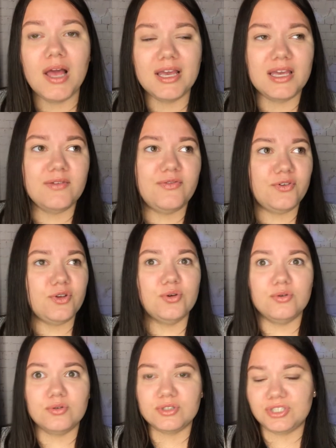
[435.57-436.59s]
if
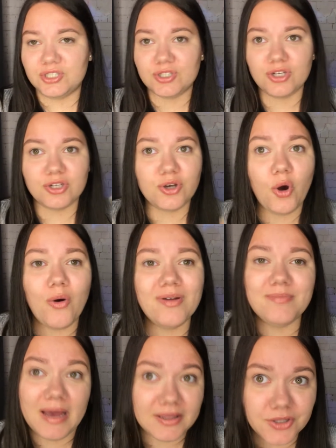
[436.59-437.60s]
you just gonna go
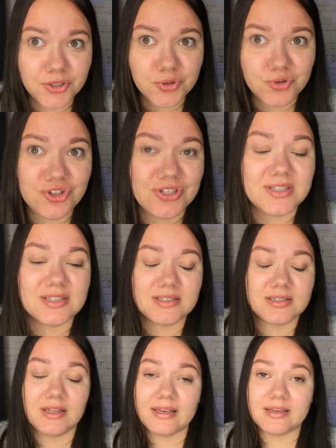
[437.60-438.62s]
and buy the new jeans?
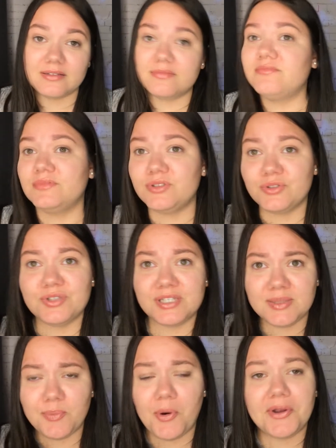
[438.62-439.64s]
Like, you see
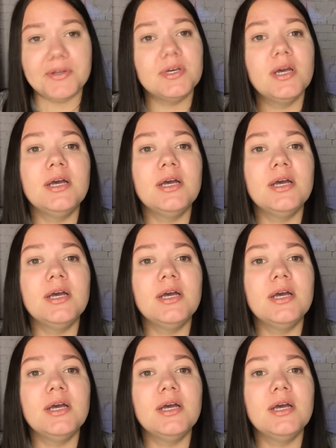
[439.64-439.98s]
the point.